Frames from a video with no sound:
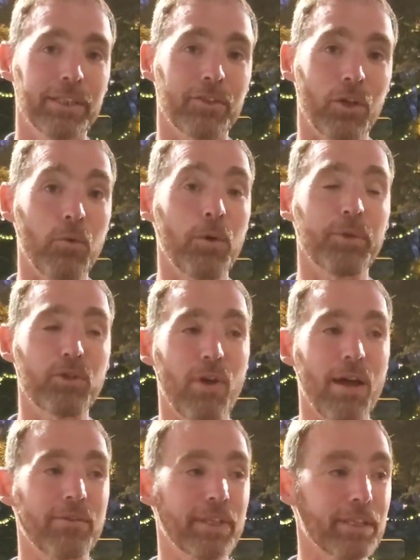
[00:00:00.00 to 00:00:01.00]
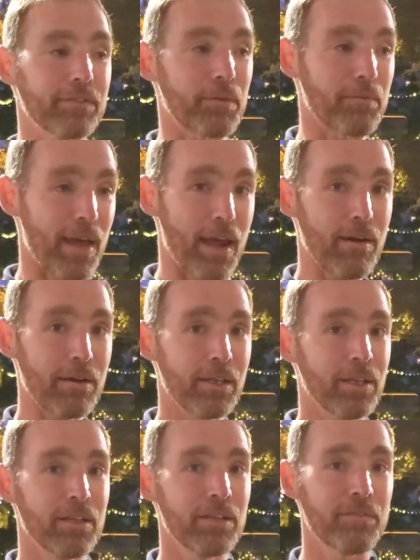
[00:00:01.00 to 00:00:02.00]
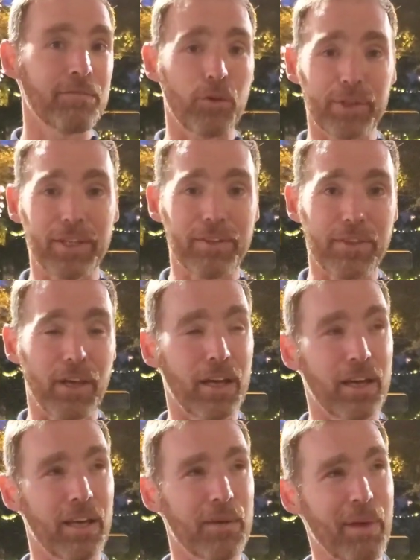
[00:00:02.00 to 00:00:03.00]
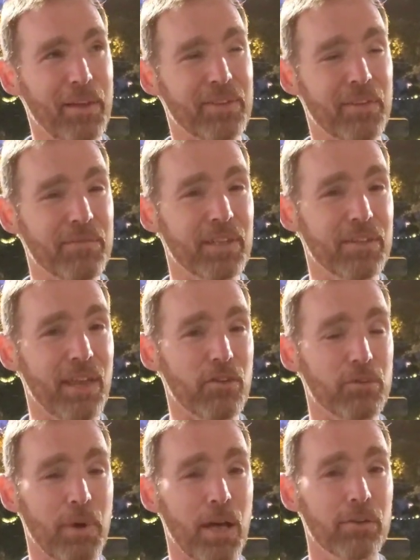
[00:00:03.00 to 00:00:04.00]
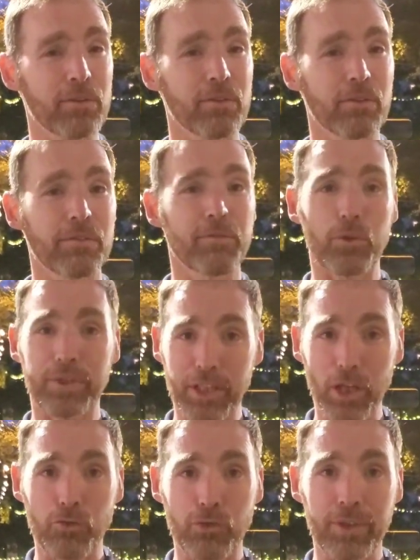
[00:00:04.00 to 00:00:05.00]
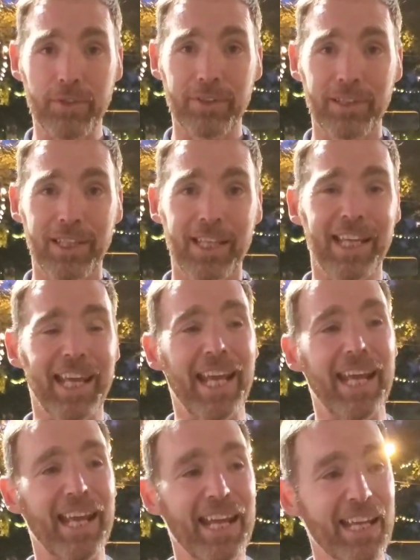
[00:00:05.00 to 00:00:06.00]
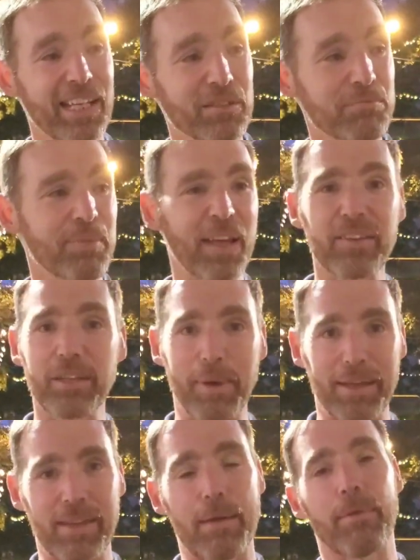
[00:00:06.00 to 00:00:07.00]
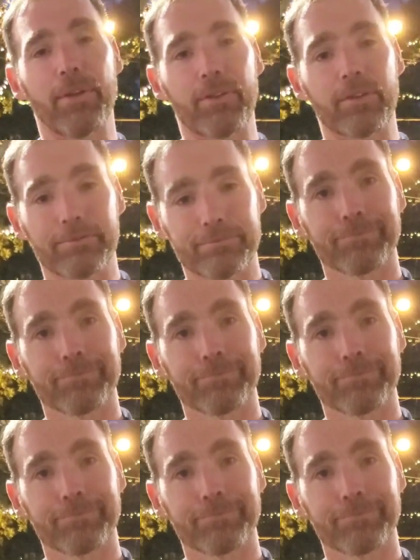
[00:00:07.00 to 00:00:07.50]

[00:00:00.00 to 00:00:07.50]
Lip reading: So we'll be traveling from there, about 17,000 miles, 14 countries, in basically about 10 months.